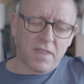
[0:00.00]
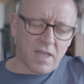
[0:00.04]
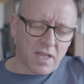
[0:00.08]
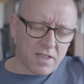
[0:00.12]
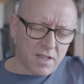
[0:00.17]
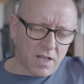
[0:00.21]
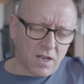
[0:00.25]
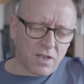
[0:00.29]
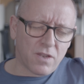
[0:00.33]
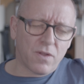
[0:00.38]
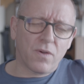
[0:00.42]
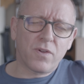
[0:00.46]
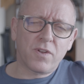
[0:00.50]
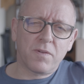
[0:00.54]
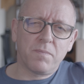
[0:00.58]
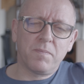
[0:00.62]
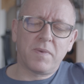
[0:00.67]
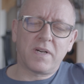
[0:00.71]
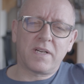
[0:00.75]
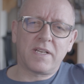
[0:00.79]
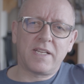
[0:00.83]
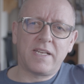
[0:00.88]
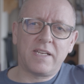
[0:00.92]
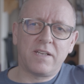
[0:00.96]
a lot of
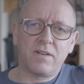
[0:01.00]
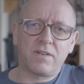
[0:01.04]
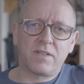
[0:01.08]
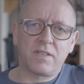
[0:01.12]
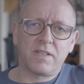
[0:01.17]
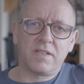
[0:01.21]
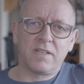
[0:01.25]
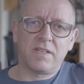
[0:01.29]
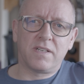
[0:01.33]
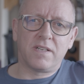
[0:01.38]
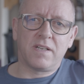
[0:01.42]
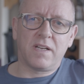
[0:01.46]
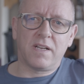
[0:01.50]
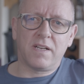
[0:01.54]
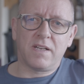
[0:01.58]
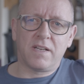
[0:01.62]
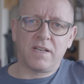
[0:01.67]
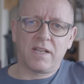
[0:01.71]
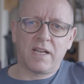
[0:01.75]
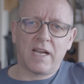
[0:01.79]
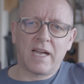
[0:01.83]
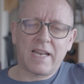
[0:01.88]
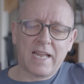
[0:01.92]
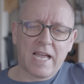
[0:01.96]
money on
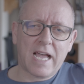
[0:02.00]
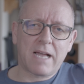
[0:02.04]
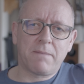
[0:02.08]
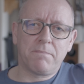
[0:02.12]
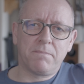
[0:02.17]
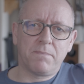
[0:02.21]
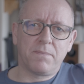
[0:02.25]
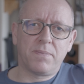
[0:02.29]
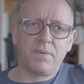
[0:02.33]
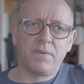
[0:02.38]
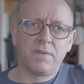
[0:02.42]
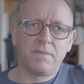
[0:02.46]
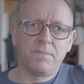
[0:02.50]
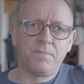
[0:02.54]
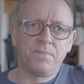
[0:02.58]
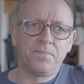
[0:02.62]
an amp,